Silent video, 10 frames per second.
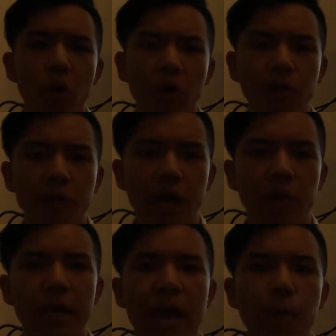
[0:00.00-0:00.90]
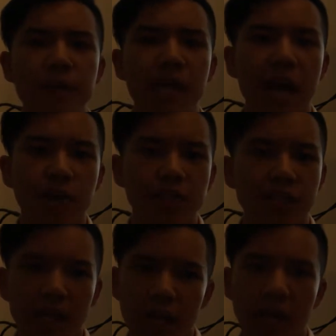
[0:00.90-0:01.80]
or without
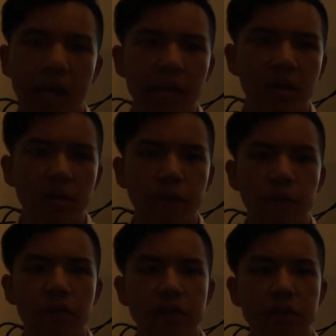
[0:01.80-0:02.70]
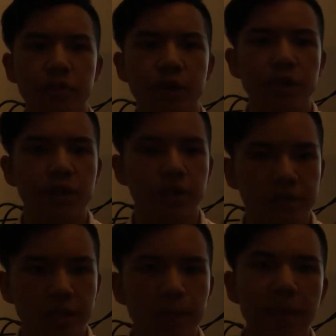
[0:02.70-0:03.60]
LP-LTA in different
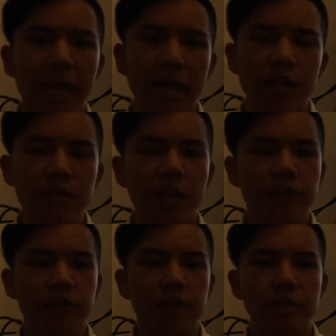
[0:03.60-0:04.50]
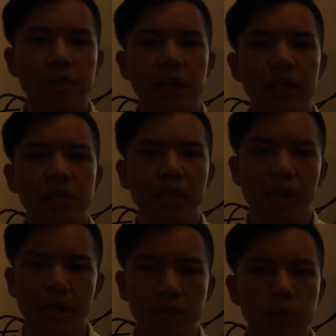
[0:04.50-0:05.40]
concentrations. Next, staining
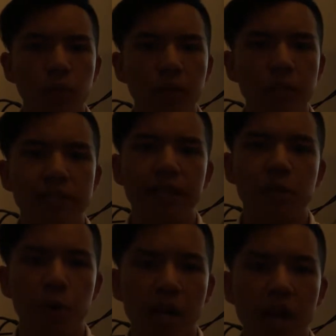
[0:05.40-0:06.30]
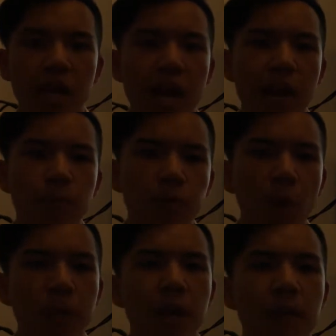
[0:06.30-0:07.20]
slides with cyanide and
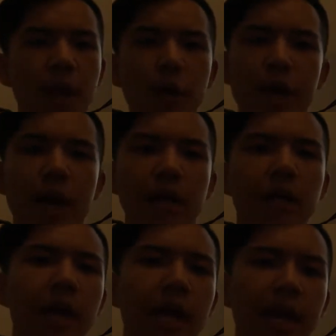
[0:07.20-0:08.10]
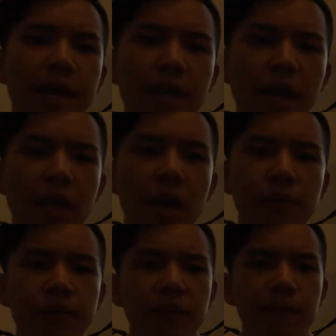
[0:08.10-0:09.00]
propylene iodide, and then
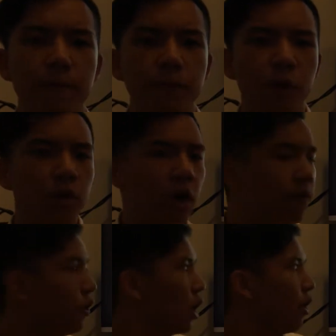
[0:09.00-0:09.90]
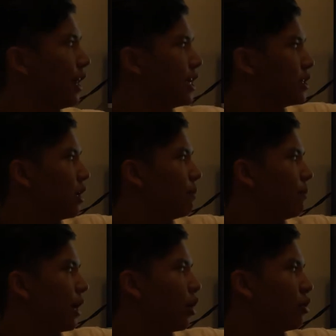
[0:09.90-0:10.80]
observed through confocal laser
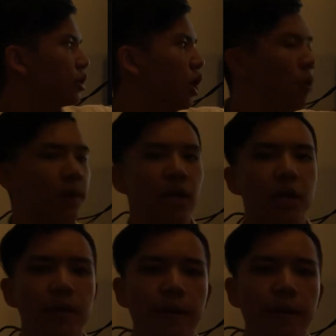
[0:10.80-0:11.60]
microscopy.